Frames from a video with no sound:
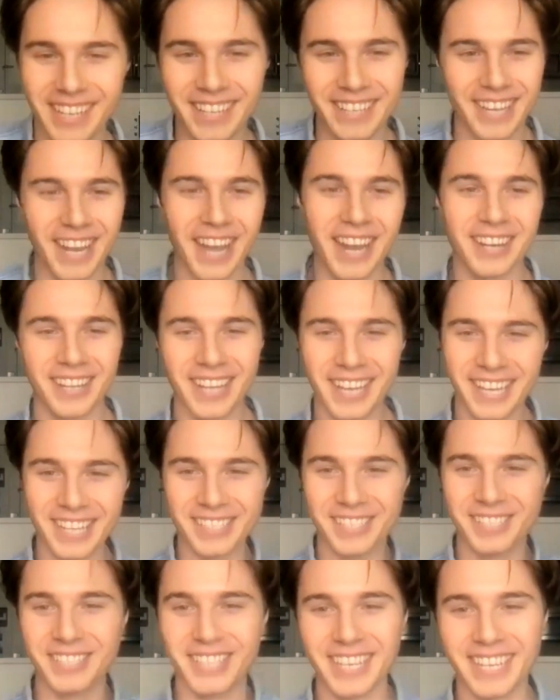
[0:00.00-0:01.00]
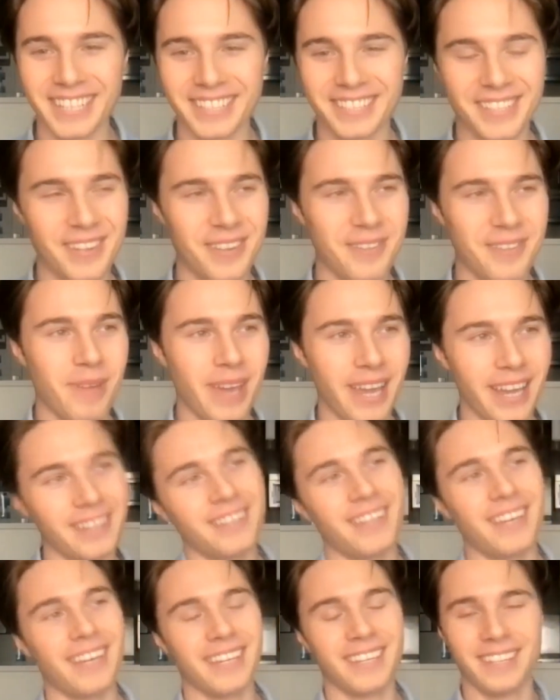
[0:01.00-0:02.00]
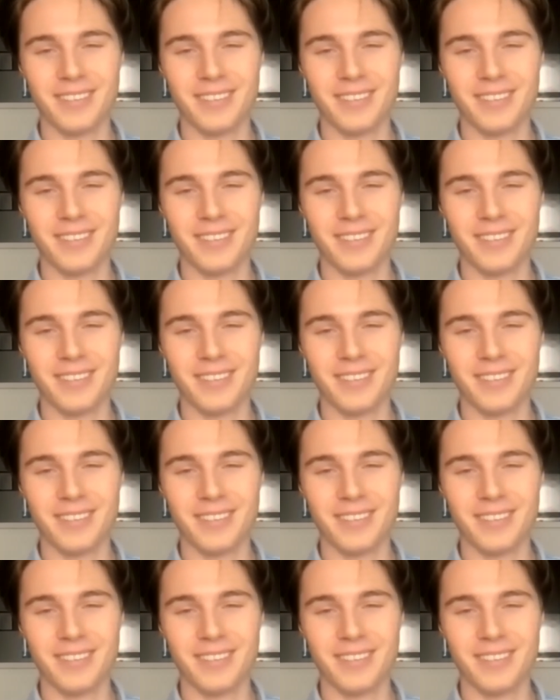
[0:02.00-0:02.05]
Kind of like a stick it to the man, like,